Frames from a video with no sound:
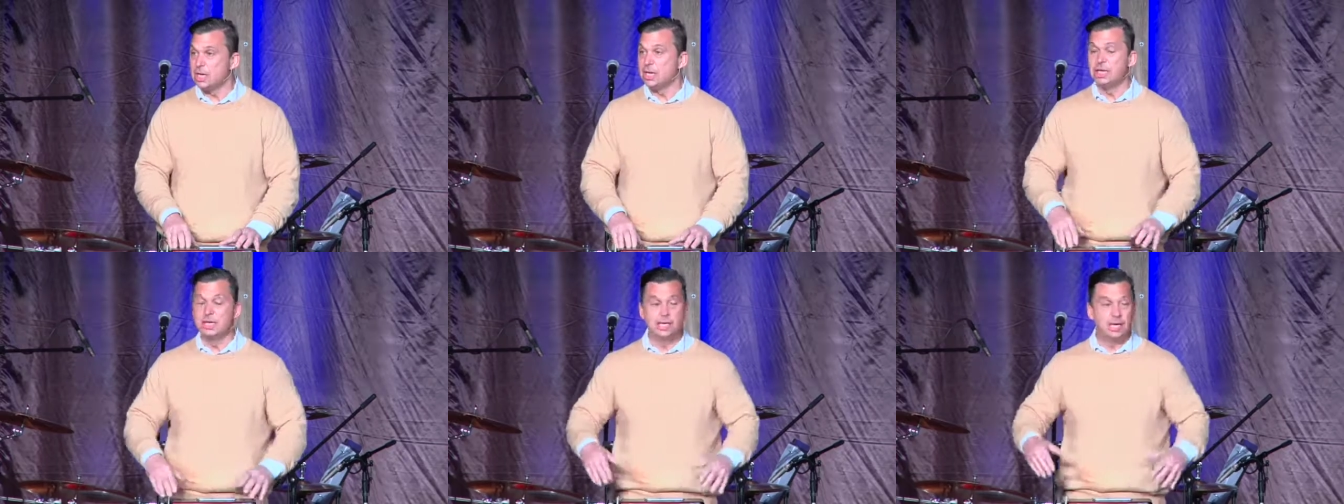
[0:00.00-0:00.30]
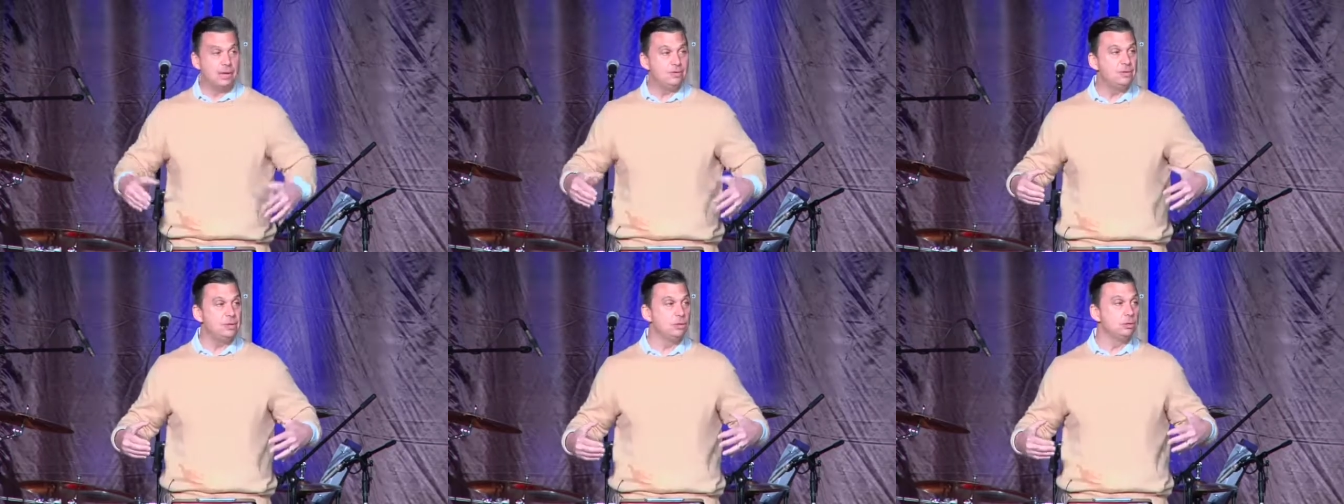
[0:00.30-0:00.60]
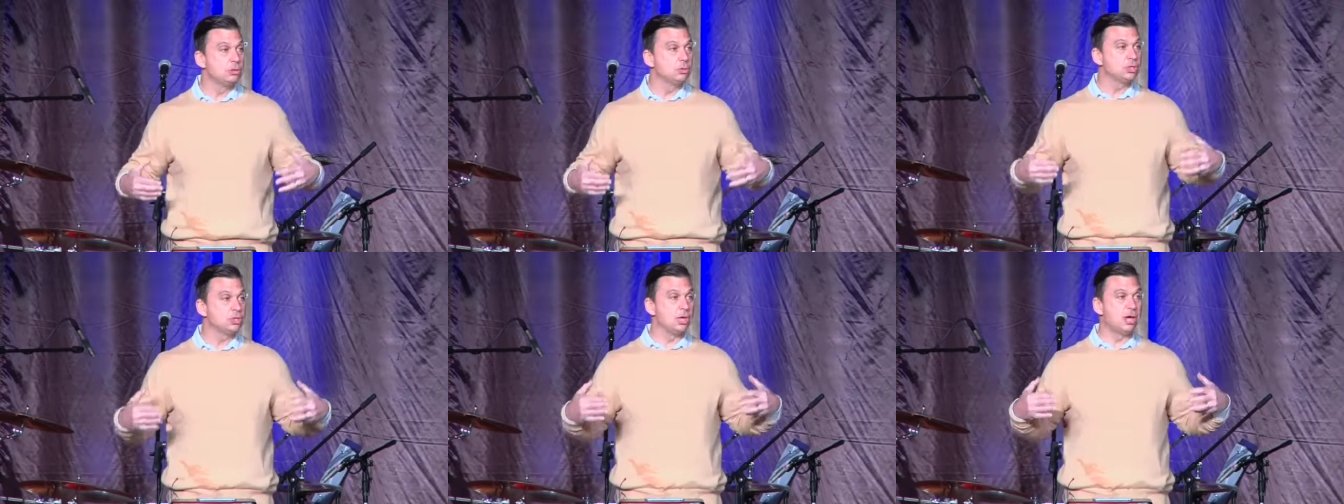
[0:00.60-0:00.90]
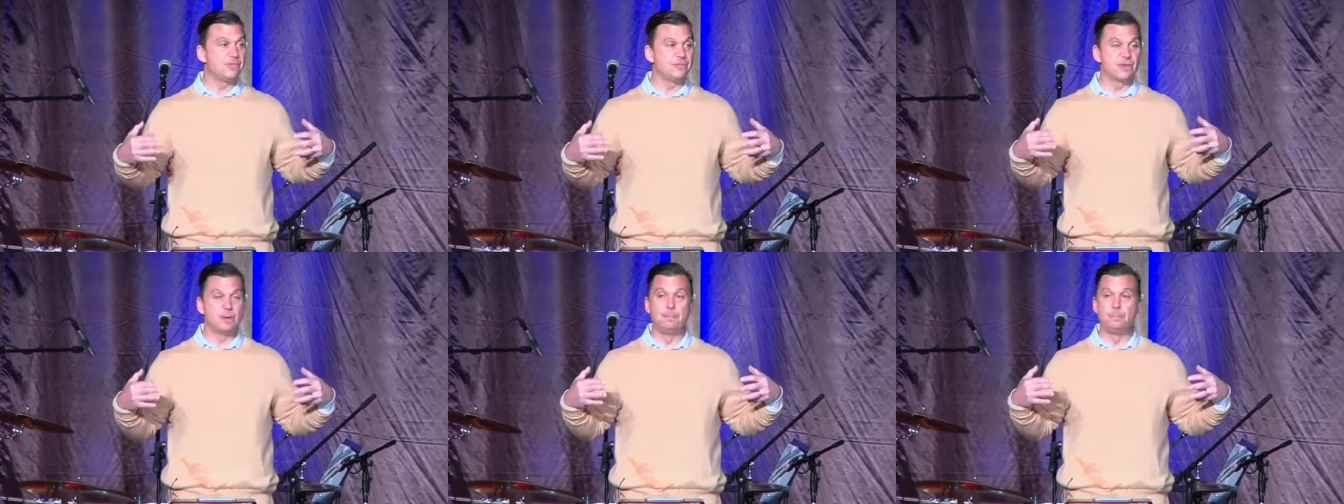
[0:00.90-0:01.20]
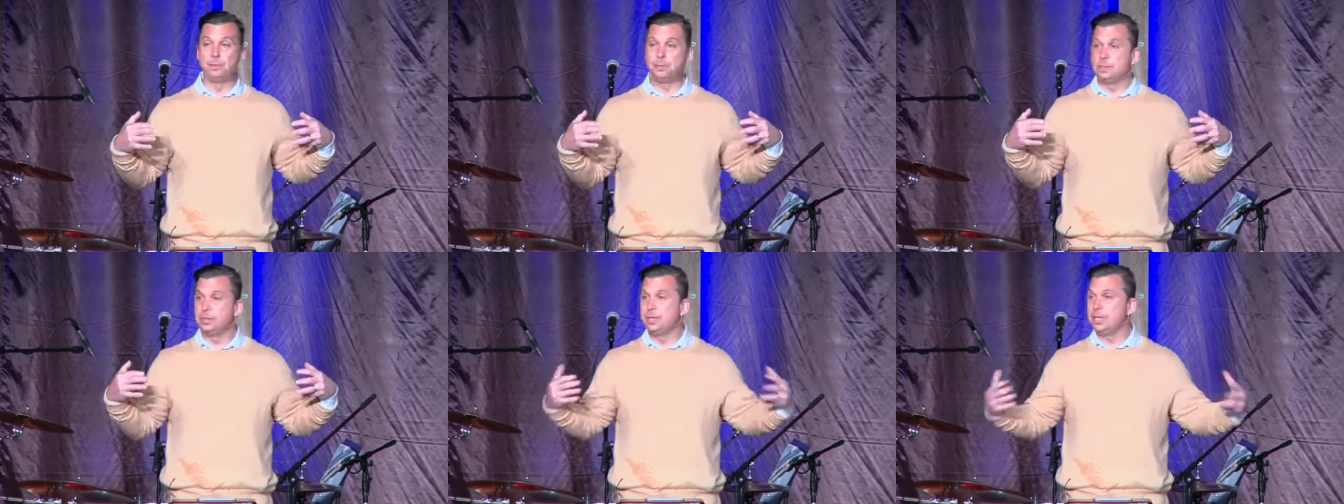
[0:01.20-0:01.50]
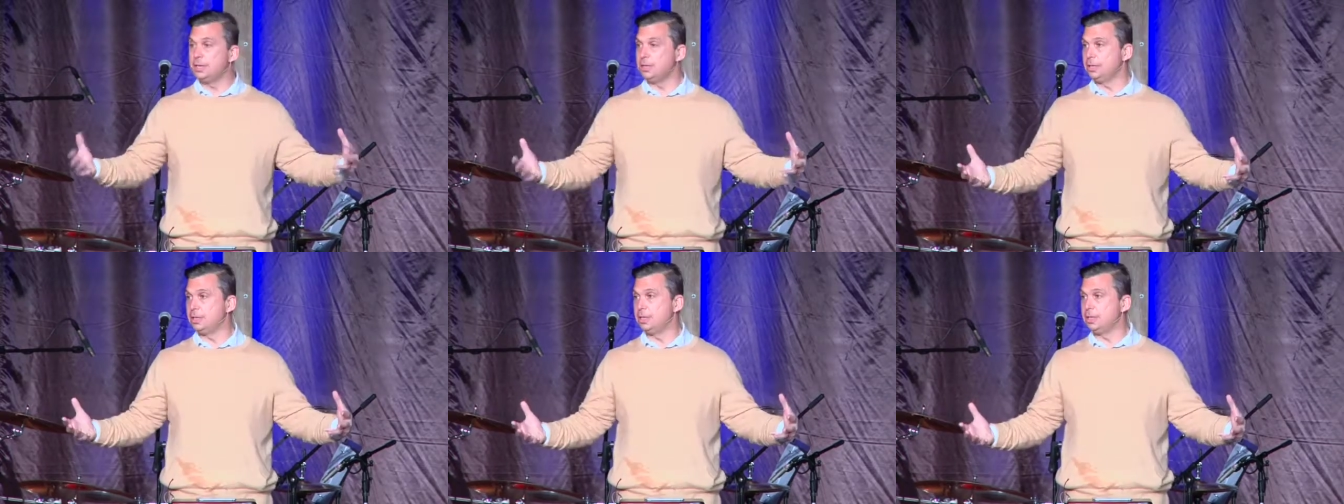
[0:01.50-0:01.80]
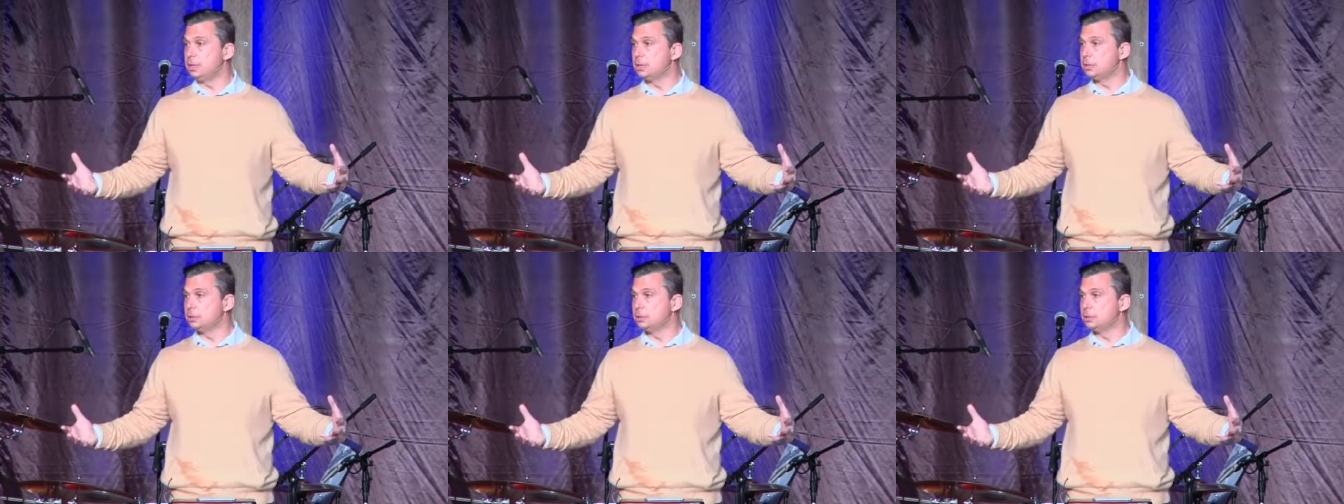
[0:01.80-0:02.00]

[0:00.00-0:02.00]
giving yourself completely